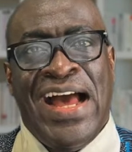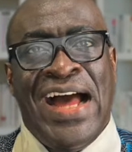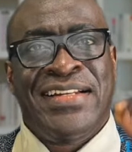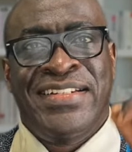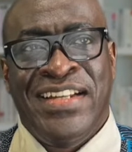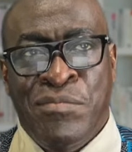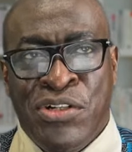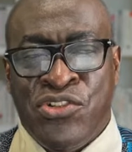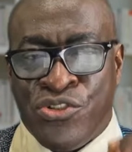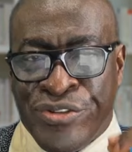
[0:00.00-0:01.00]
and
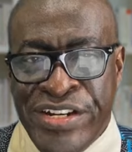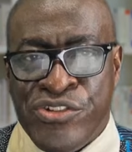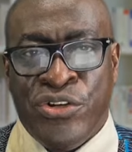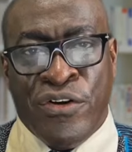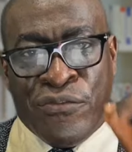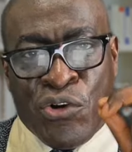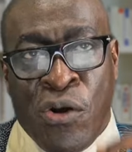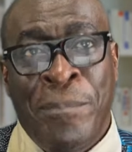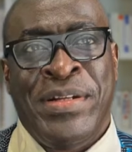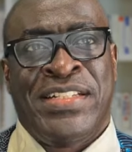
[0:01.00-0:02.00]
demonstration of
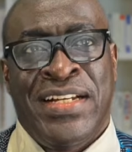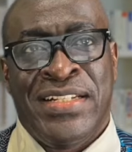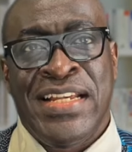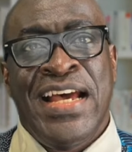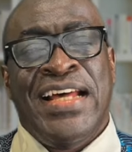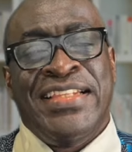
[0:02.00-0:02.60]
competence